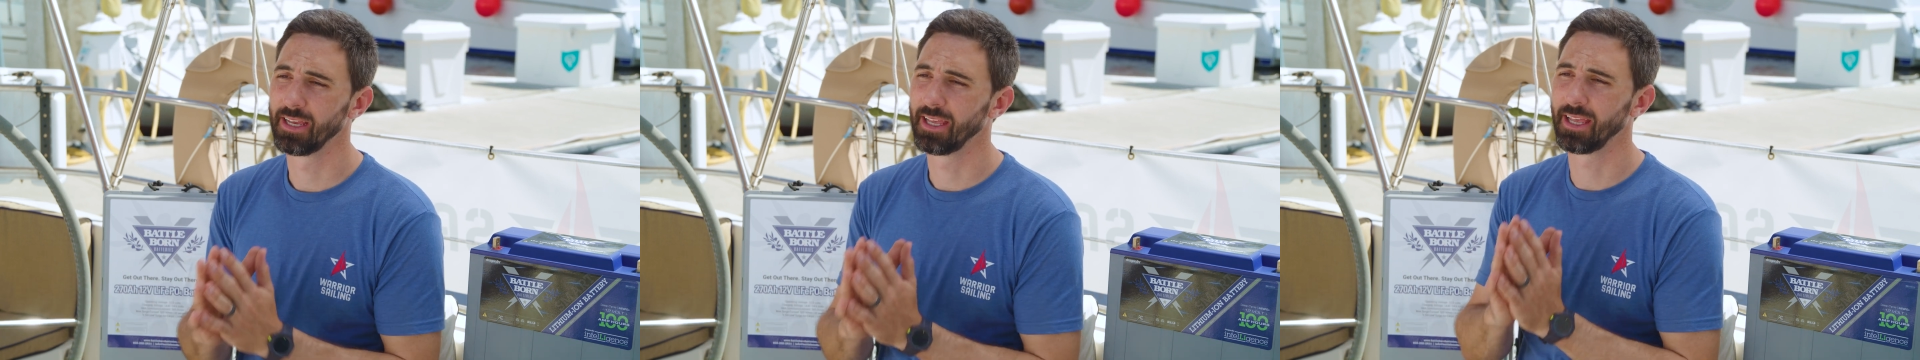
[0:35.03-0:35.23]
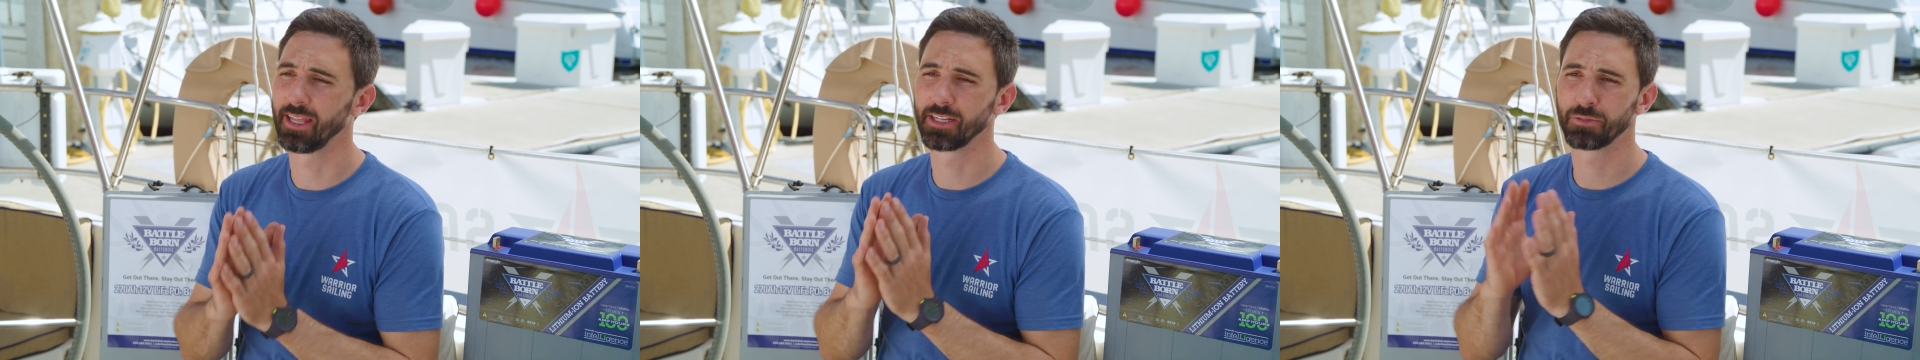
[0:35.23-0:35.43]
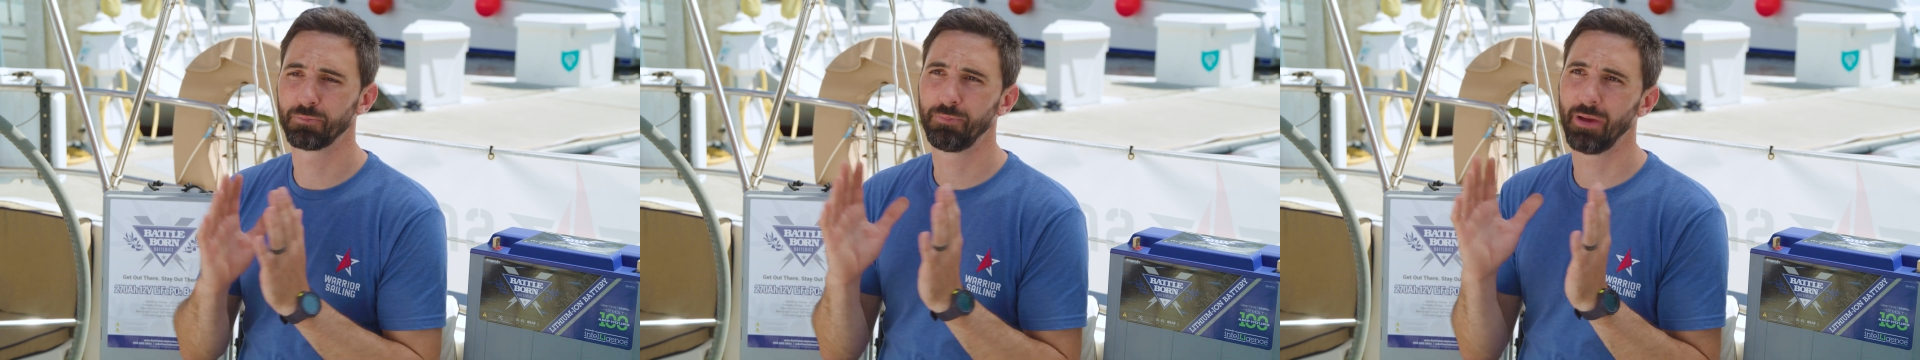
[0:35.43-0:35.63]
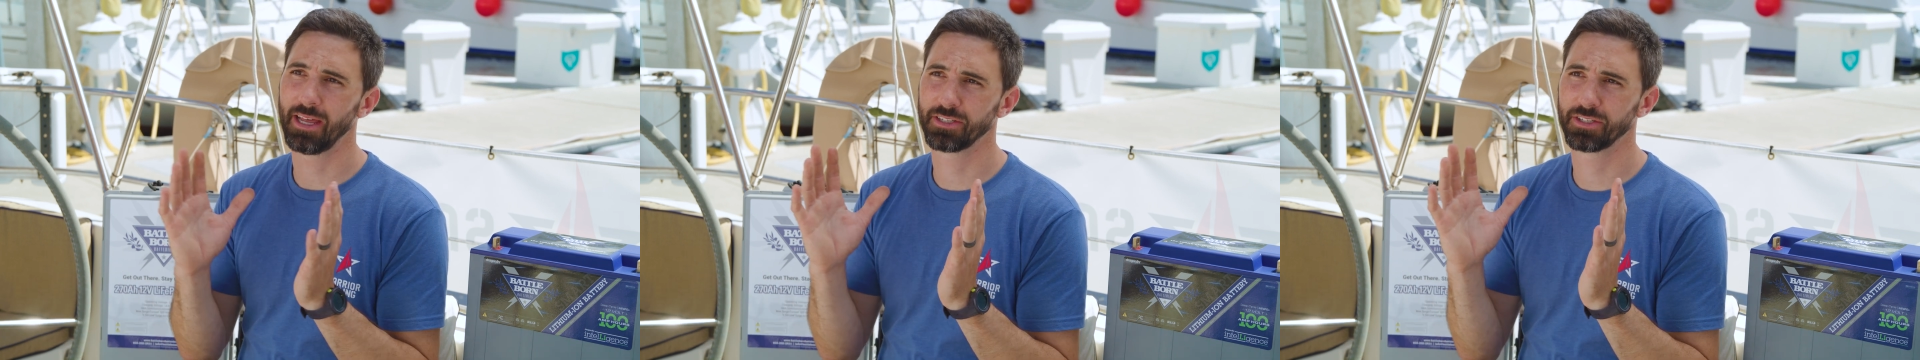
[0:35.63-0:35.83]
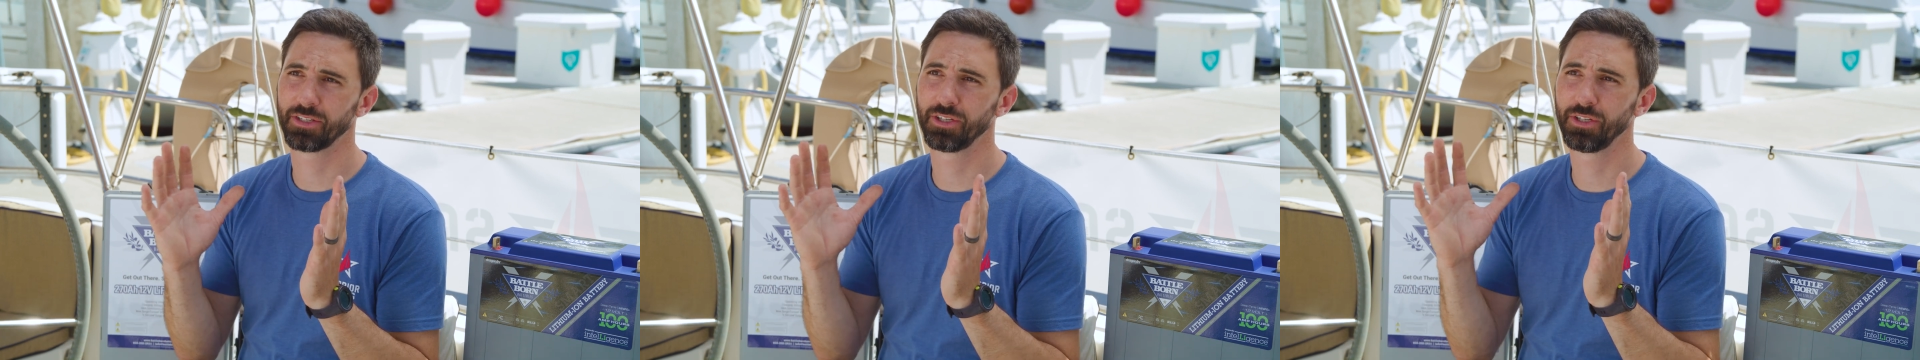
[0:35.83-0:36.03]
It is
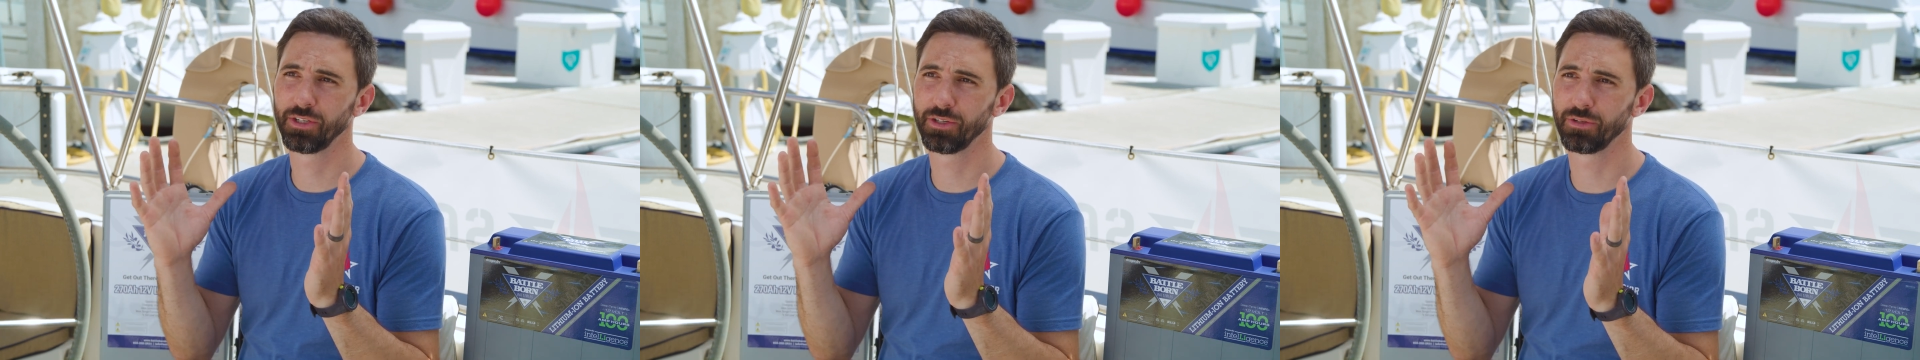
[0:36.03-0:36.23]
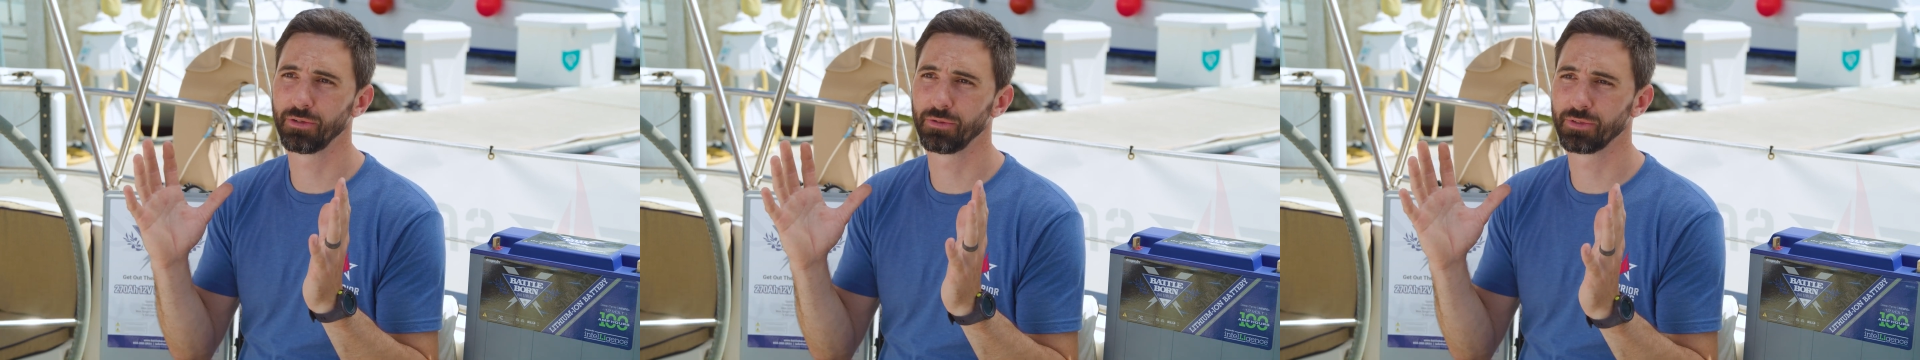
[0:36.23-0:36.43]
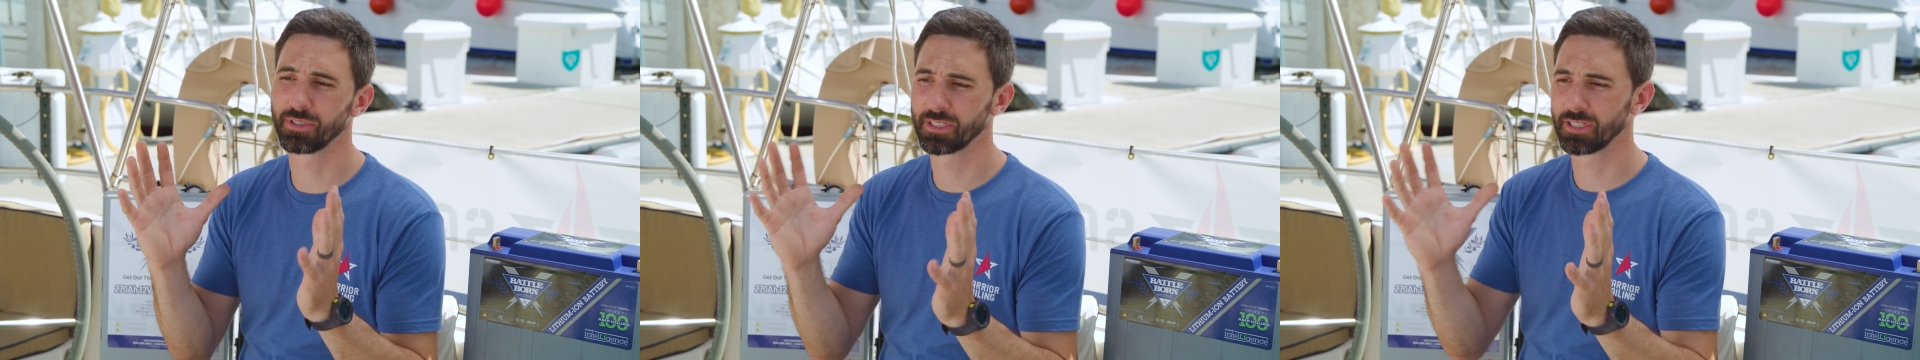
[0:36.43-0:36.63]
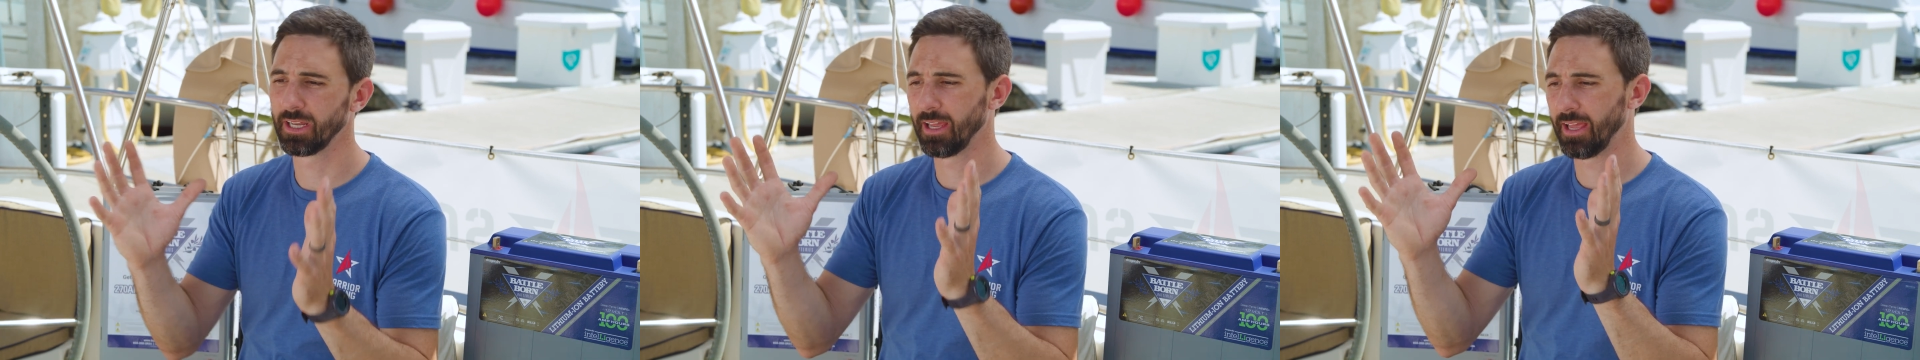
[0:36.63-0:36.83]
best to use